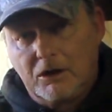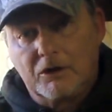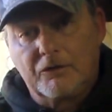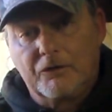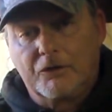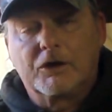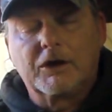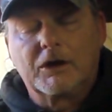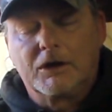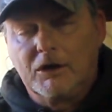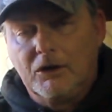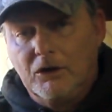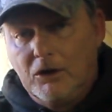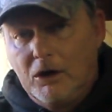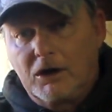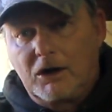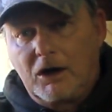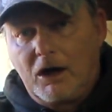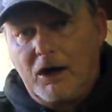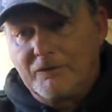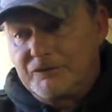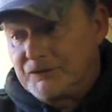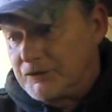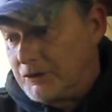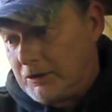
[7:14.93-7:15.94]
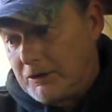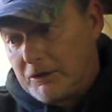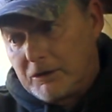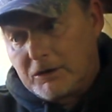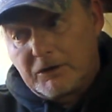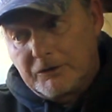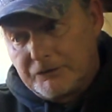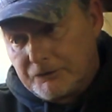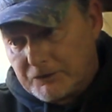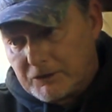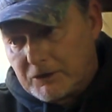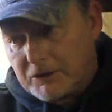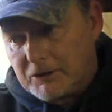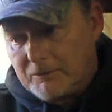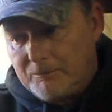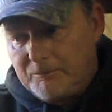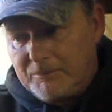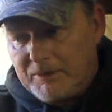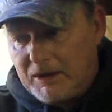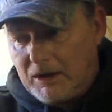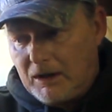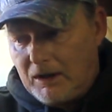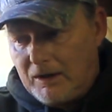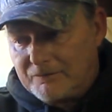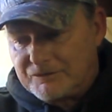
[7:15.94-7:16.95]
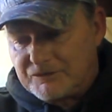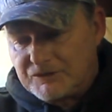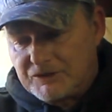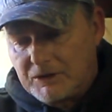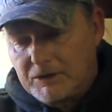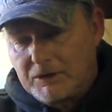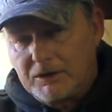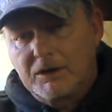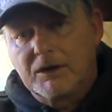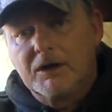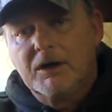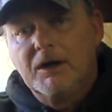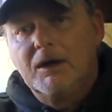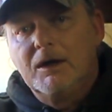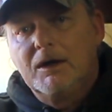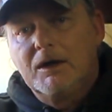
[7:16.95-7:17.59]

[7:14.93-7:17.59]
or they're going to look off center because they're going to be off center,